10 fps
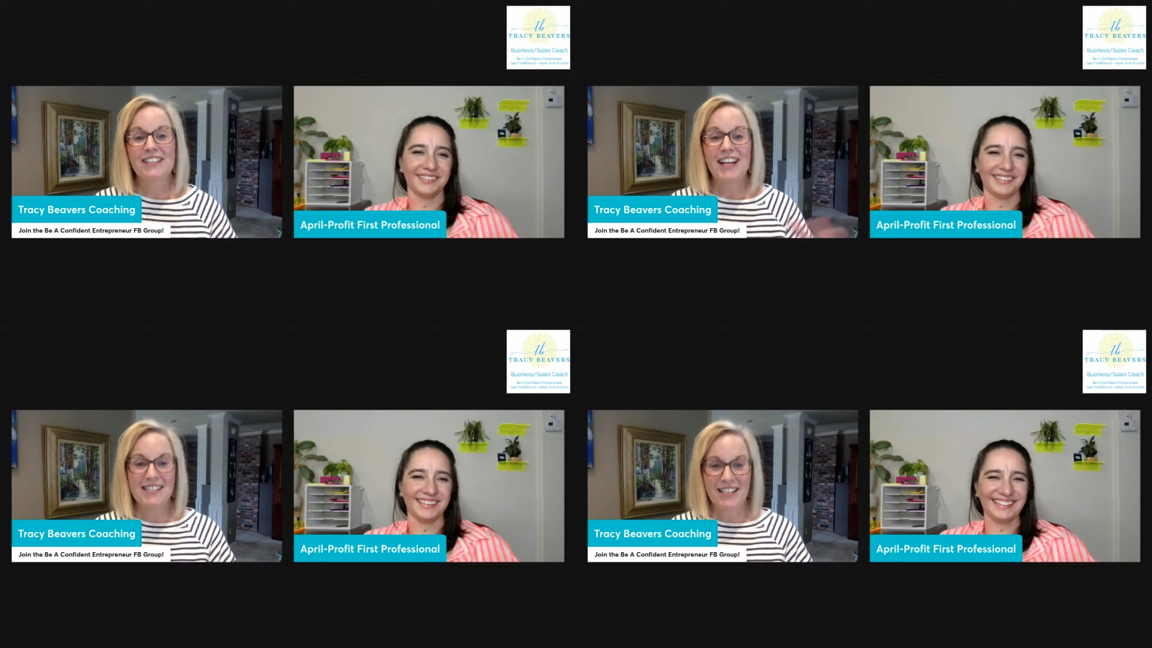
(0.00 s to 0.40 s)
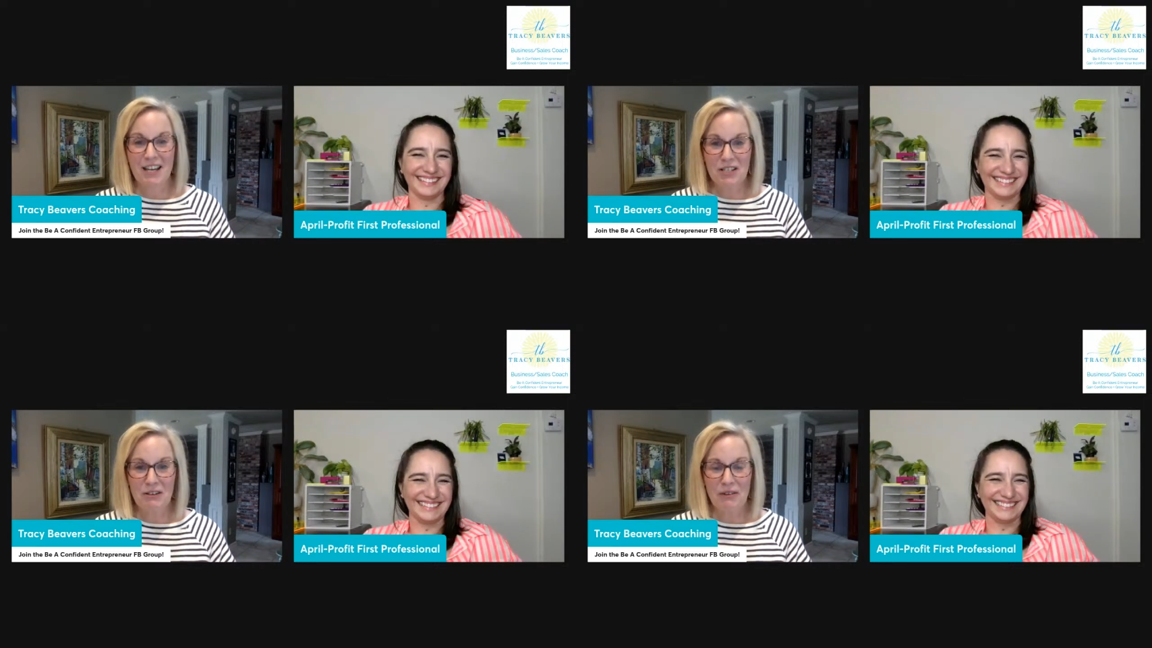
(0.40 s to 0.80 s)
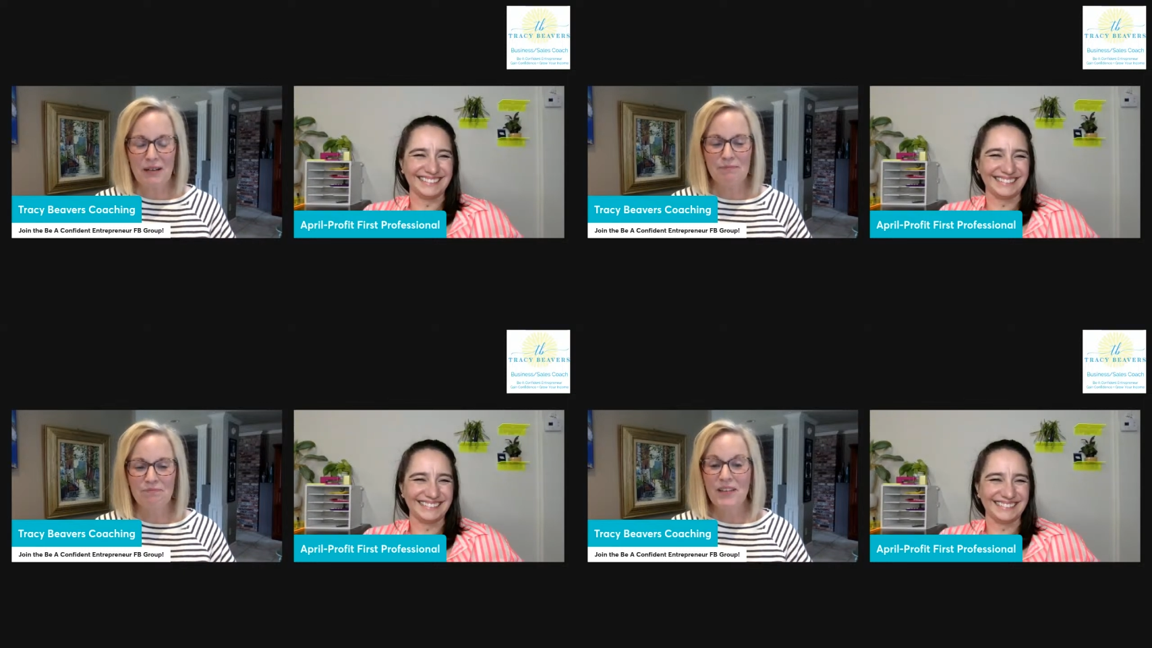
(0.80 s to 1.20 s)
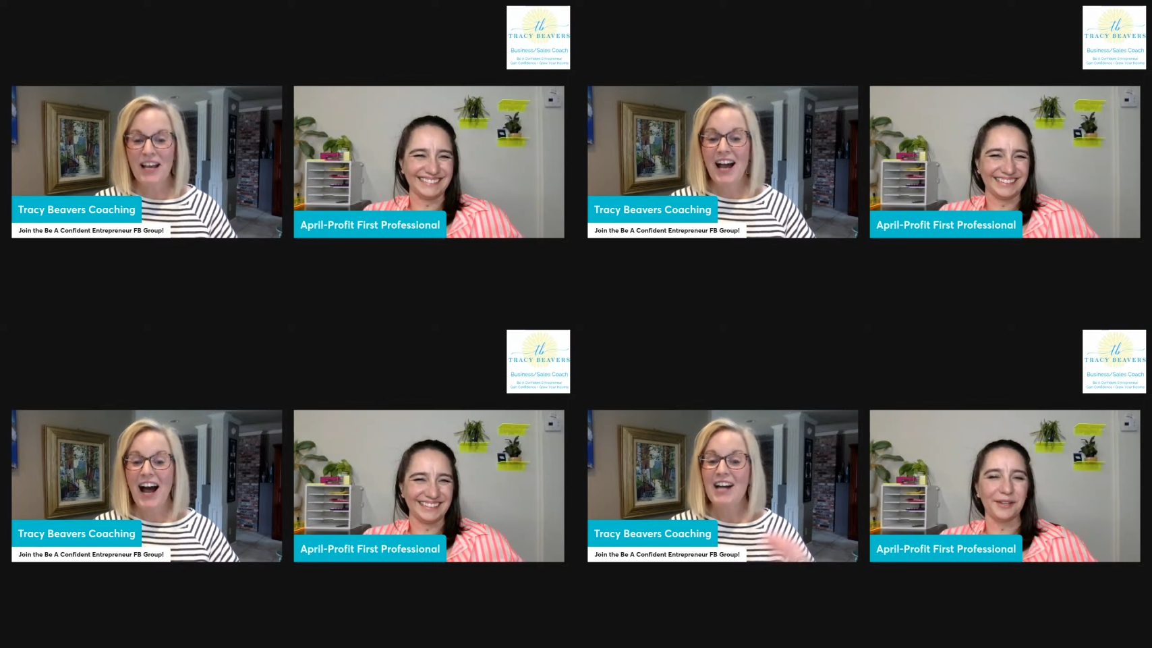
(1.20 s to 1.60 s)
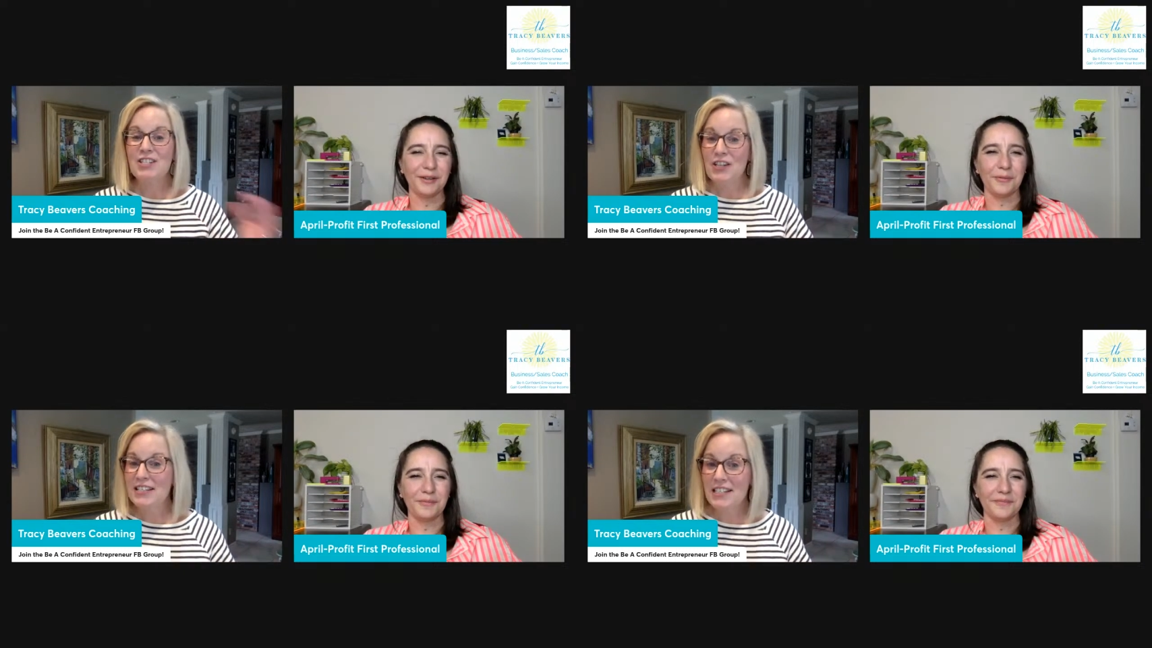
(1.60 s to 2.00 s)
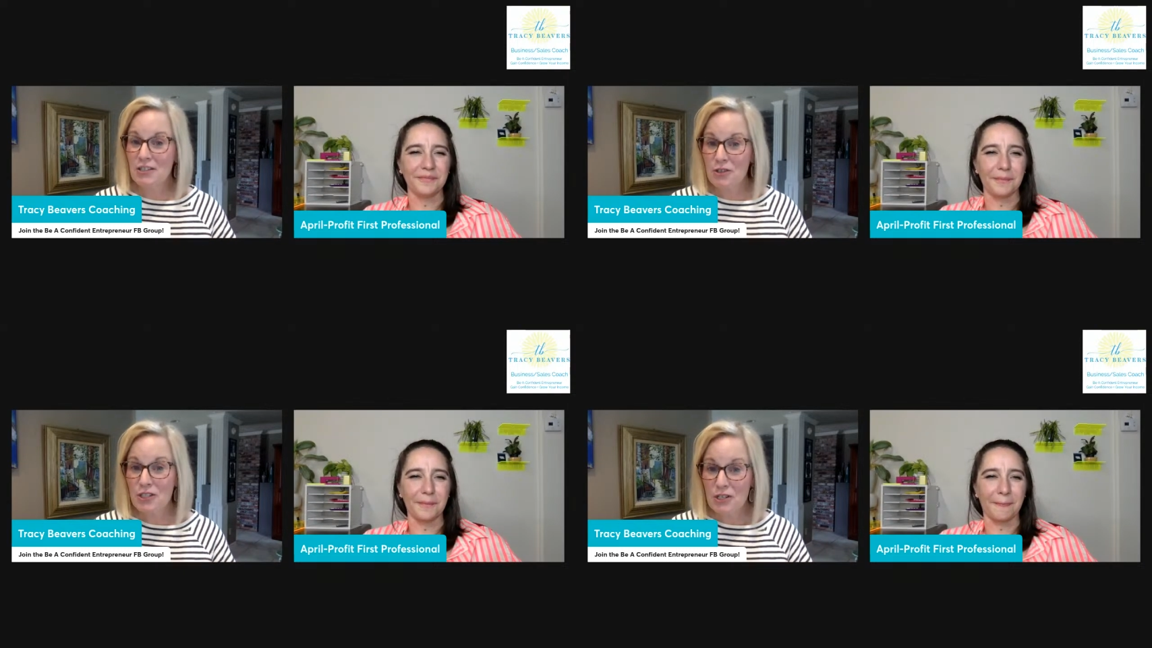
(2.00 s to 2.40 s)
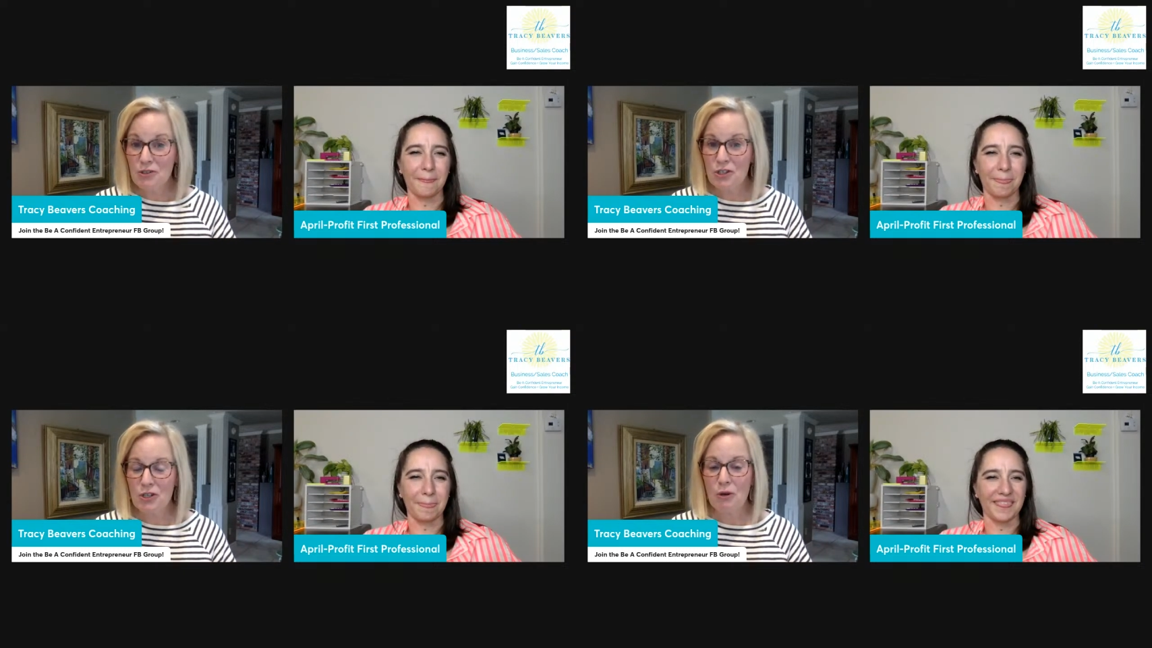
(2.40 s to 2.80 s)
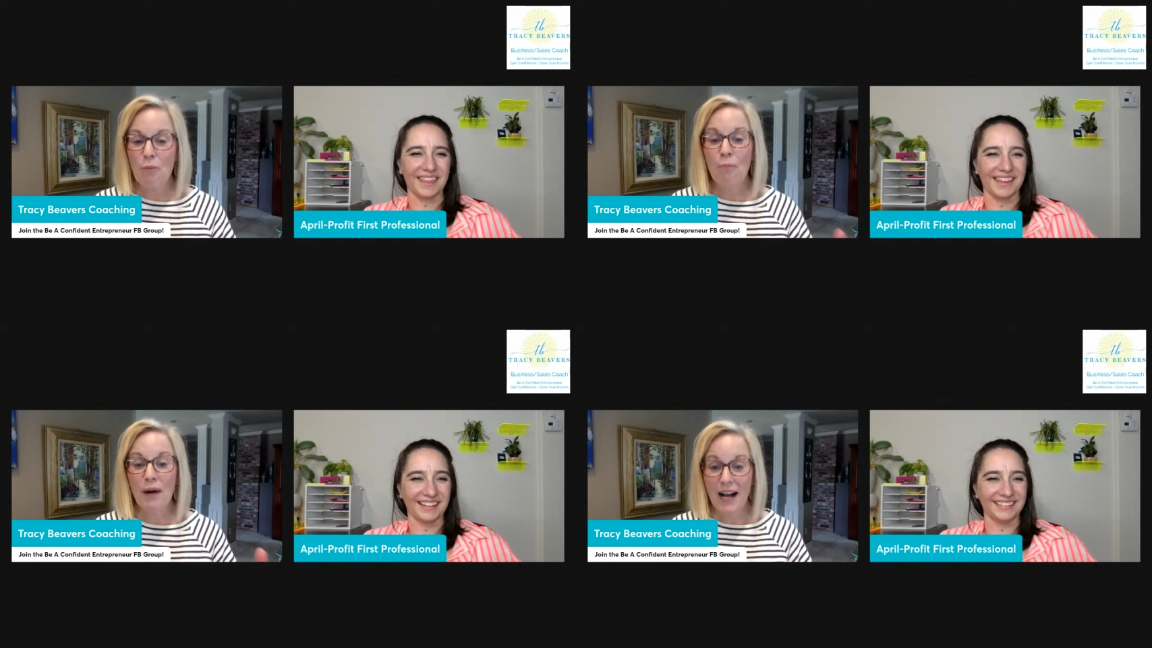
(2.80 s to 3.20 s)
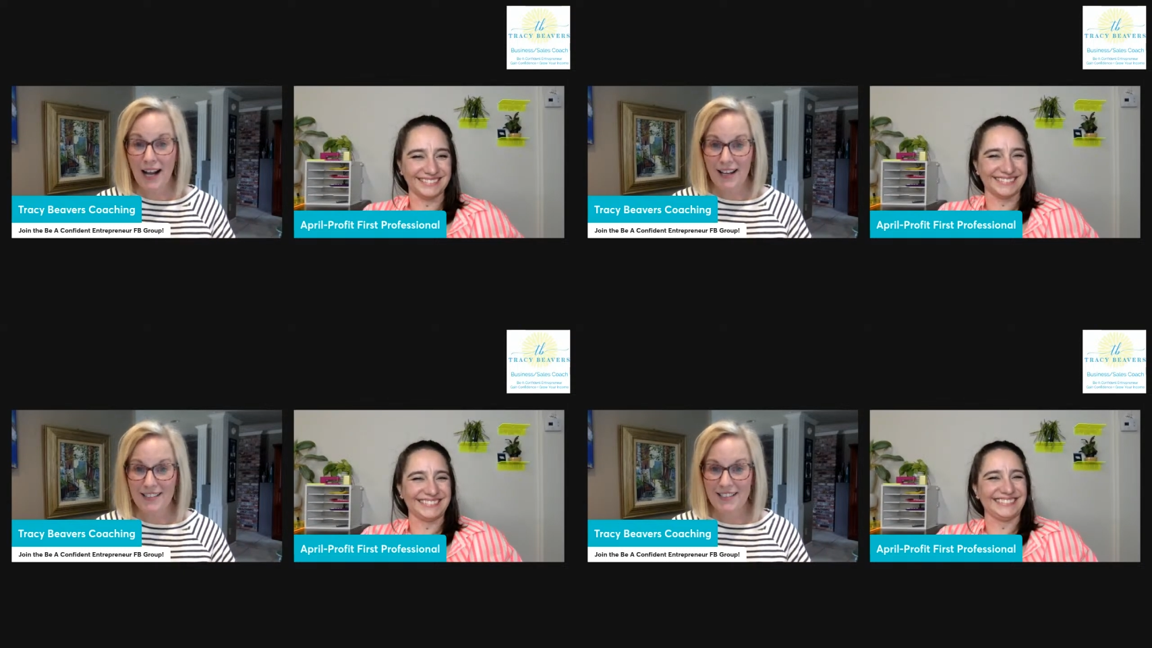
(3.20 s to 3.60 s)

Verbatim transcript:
Speaker 1: let's get to it. I just introduced you, but